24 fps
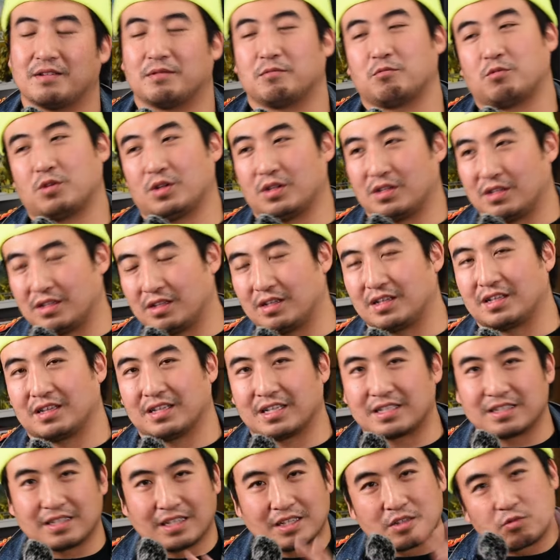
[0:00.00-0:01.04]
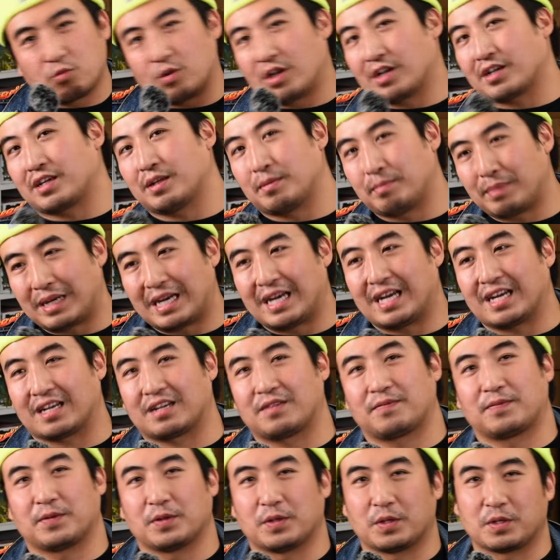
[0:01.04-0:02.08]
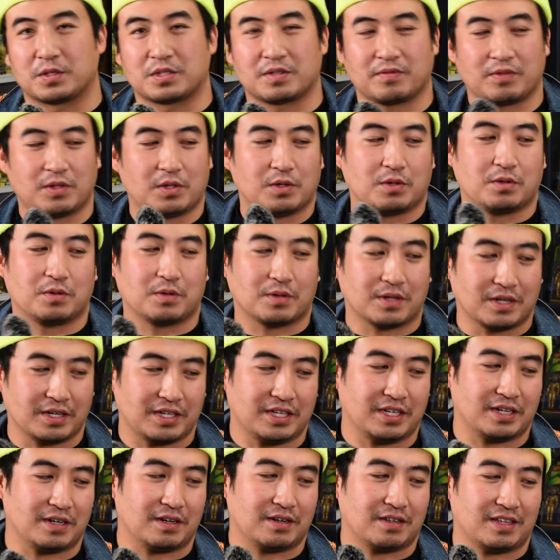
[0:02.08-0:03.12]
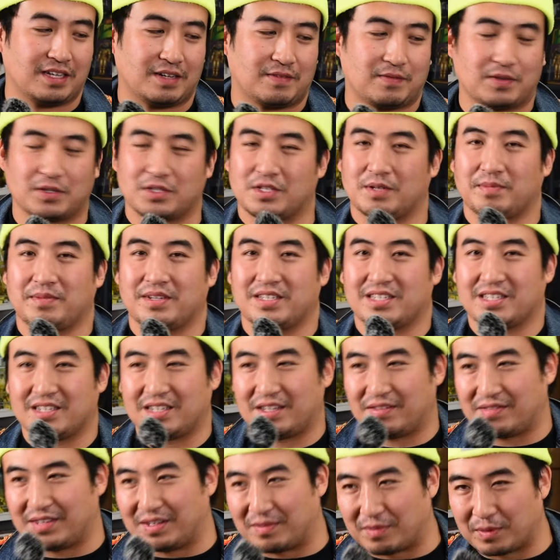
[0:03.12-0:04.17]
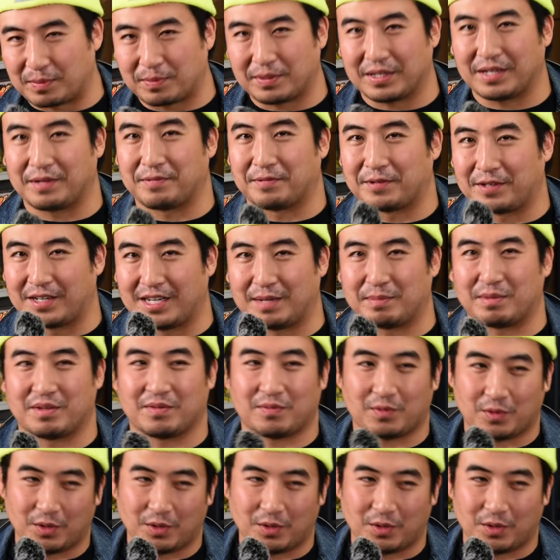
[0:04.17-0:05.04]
Let's walk it back for those of you who are here that for some reason have never played Warhammer